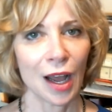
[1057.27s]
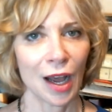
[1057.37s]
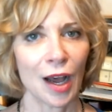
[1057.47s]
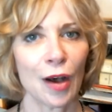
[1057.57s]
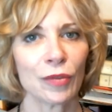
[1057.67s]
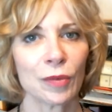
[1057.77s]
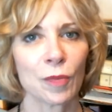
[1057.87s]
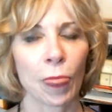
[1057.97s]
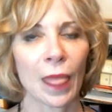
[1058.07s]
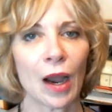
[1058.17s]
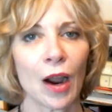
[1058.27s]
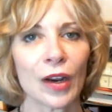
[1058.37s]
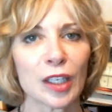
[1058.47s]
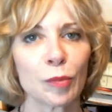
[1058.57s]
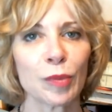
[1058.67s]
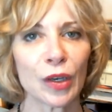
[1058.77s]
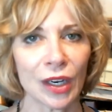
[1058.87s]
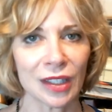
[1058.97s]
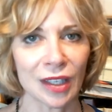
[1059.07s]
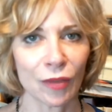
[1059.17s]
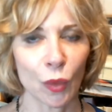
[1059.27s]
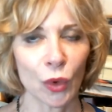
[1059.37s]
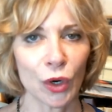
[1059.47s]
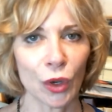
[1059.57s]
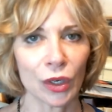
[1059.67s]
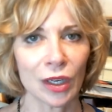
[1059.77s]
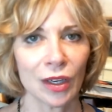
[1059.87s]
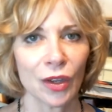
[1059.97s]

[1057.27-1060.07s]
of our experience of the world.